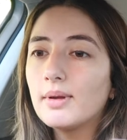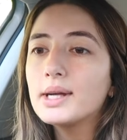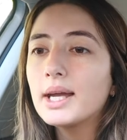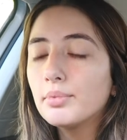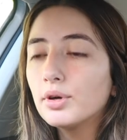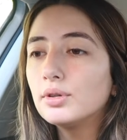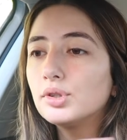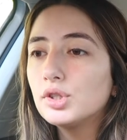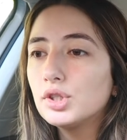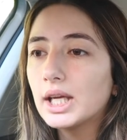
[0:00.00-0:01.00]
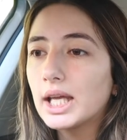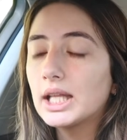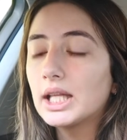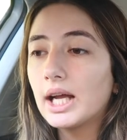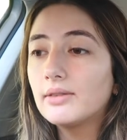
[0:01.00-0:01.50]
maybe I'll get prawns, chicken,
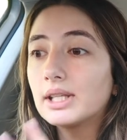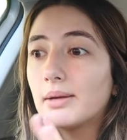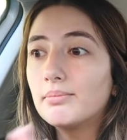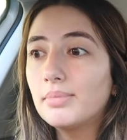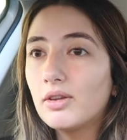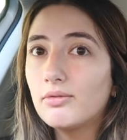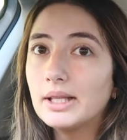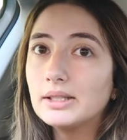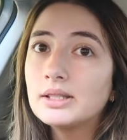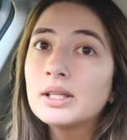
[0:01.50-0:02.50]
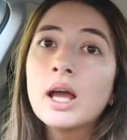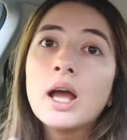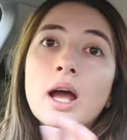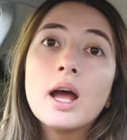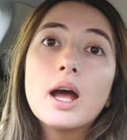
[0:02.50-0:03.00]
and then I have to get beef mince.
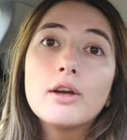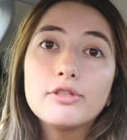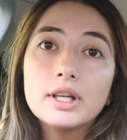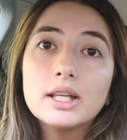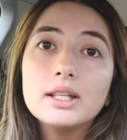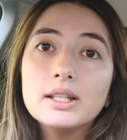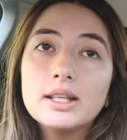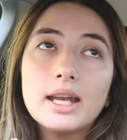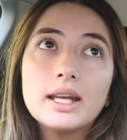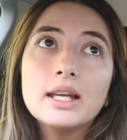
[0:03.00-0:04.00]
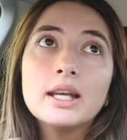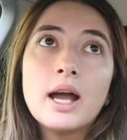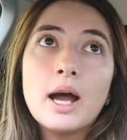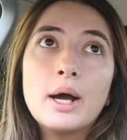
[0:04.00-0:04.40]
Freaking getting